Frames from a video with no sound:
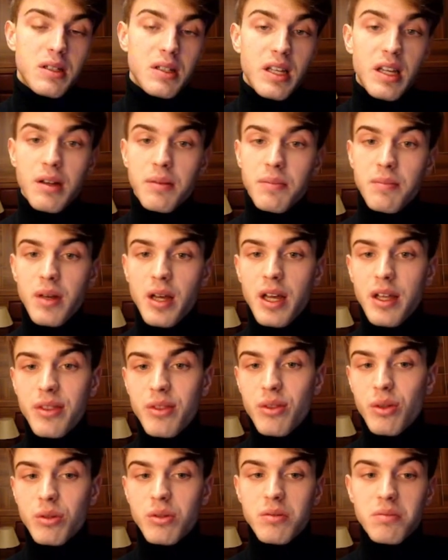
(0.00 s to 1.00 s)
yeah, I
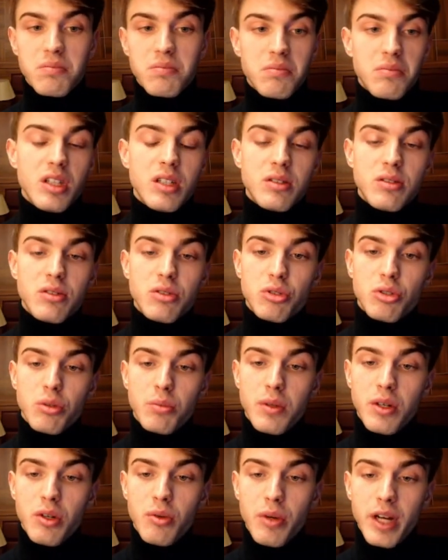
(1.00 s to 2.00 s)
thought this
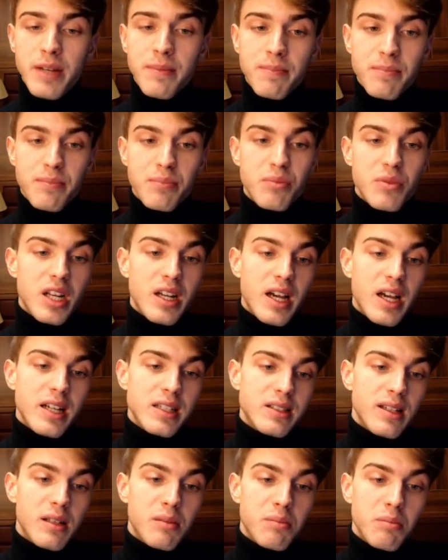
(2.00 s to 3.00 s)
should be the way. In
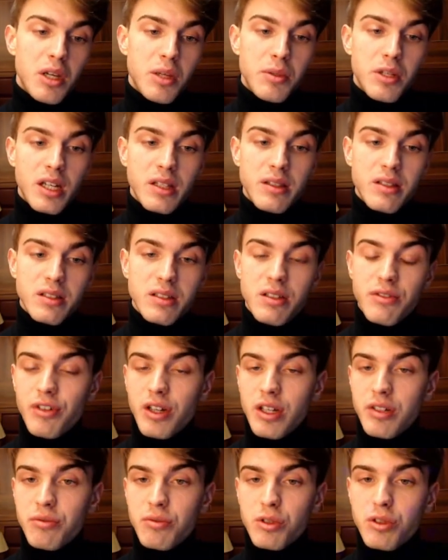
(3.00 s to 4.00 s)
hindsight, maybe knight takes
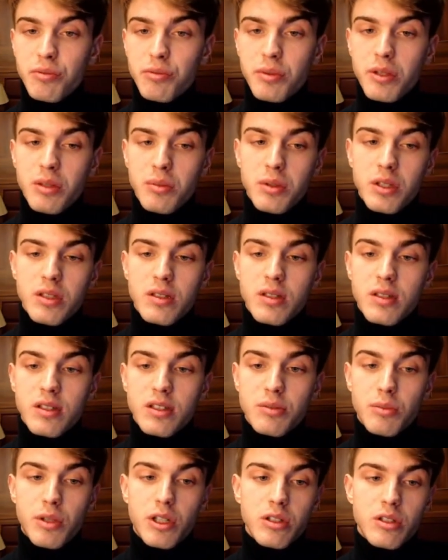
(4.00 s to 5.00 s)
e5 would have been a bit
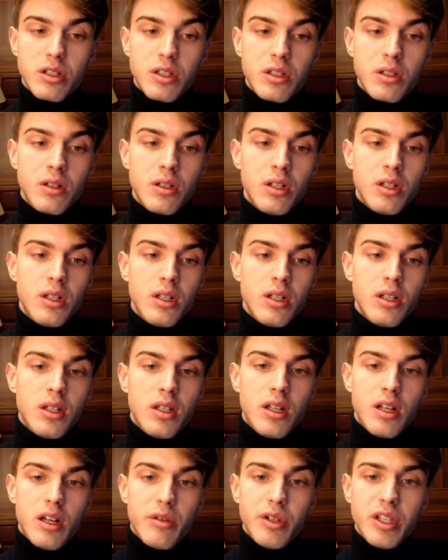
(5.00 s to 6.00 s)
smarter.
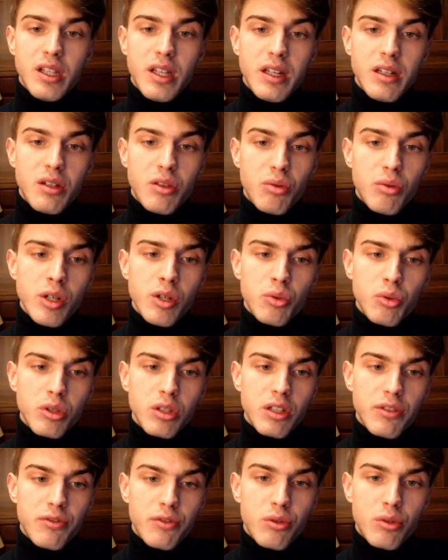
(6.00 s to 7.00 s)
I went knight e3,
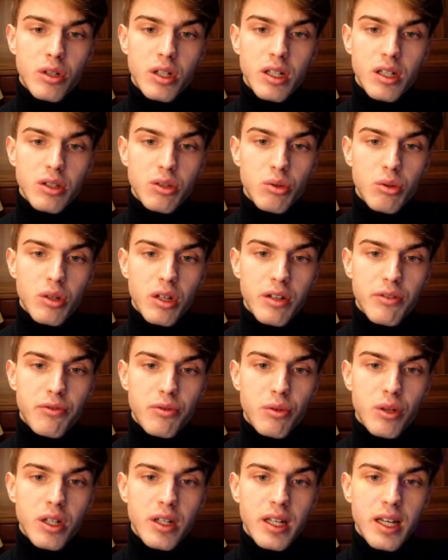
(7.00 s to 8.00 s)
rook d4, took on
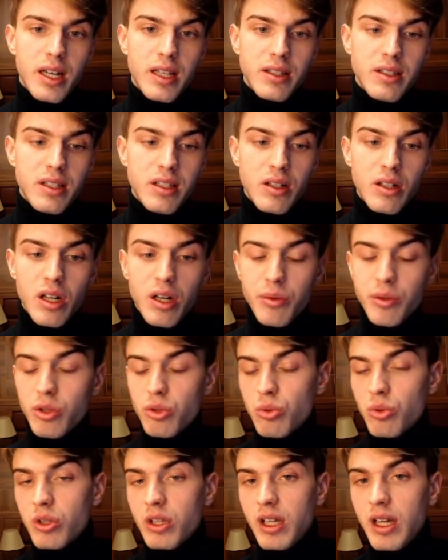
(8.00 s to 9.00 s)
f1, and here I
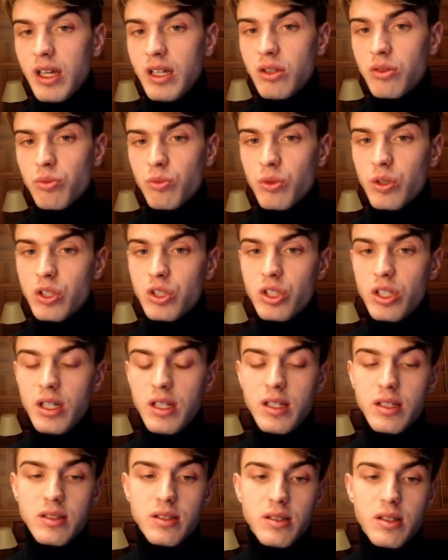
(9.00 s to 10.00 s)
went rook e8, which
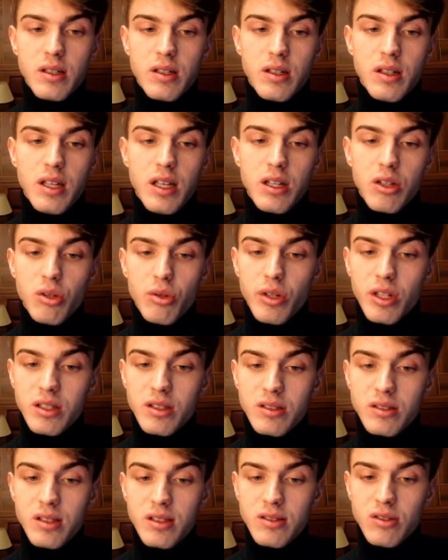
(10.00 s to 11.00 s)
is the
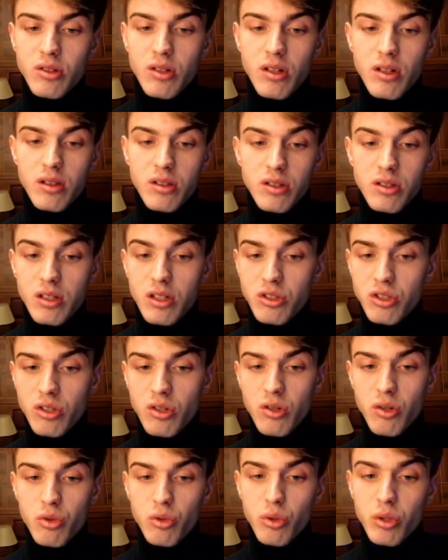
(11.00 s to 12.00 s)
incorrect
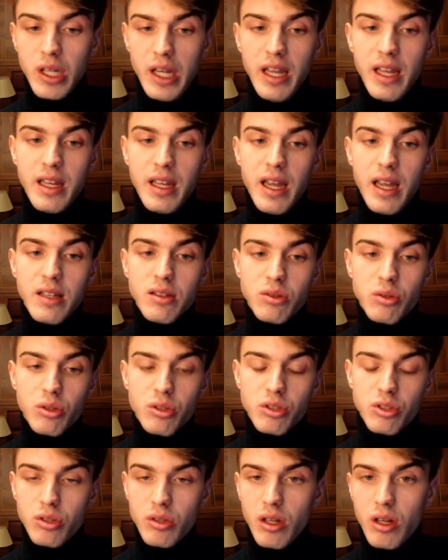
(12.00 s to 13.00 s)
decision. Rook a8
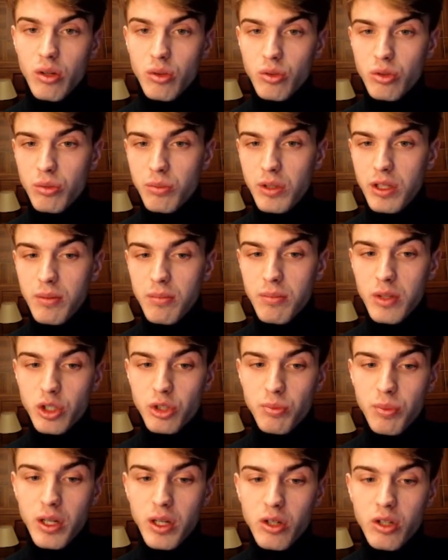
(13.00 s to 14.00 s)
turns out to be
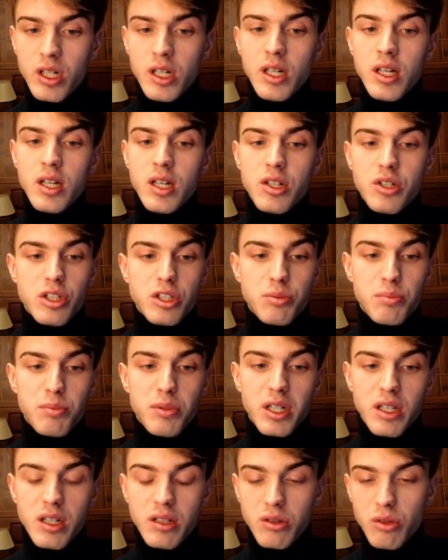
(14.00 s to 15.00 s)
much better, just
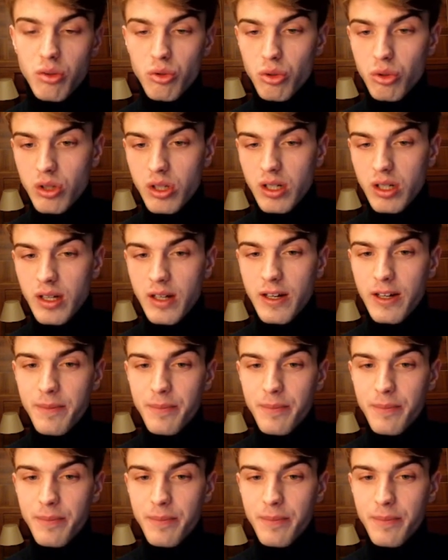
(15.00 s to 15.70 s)
bringing the rook